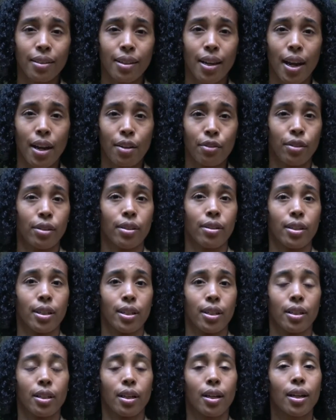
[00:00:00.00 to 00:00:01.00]

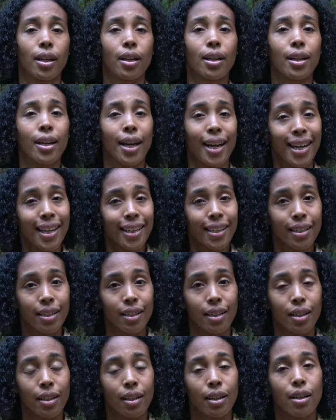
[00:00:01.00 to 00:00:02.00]
everything can
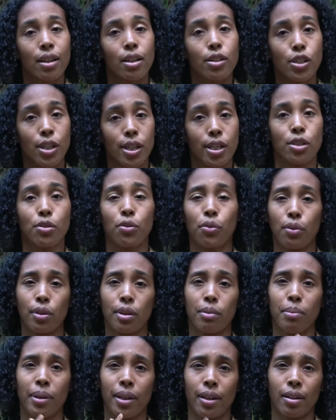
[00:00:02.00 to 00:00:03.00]
change for the
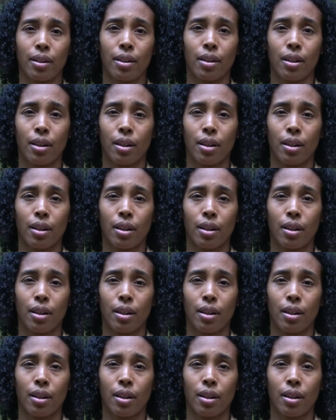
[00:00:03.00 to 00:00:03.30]
better